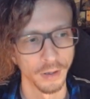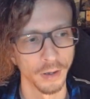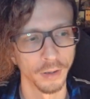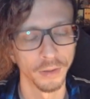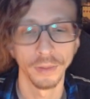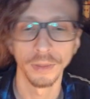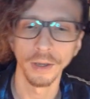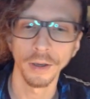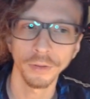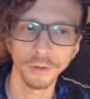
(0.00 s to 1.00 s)
Uh, the
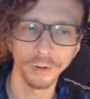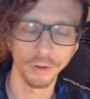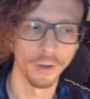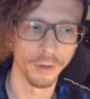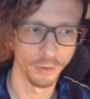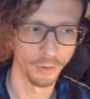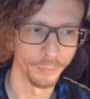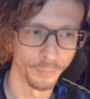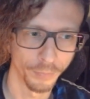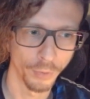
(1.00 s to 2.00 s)
other uh, uh
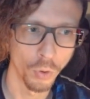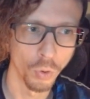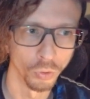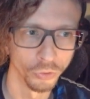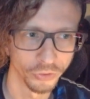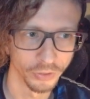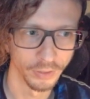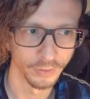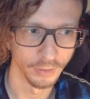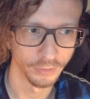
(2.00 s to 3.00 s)
holes
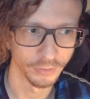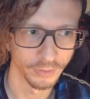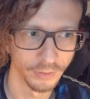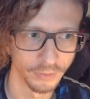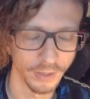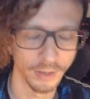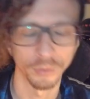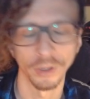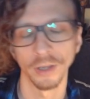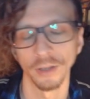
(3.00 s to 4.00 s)
in this is that,
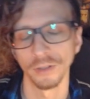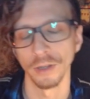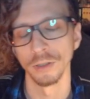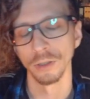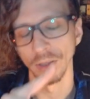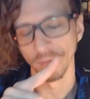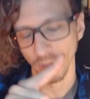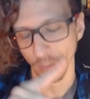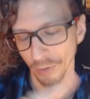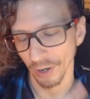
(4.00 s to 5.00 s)
like I said, you, that
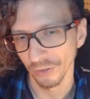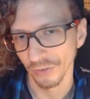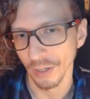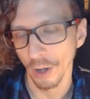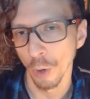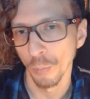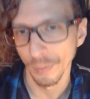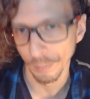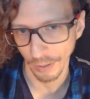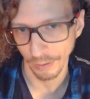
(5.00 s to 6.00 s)
they press the
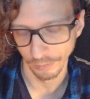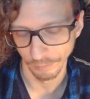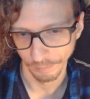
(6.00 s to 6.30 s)
open button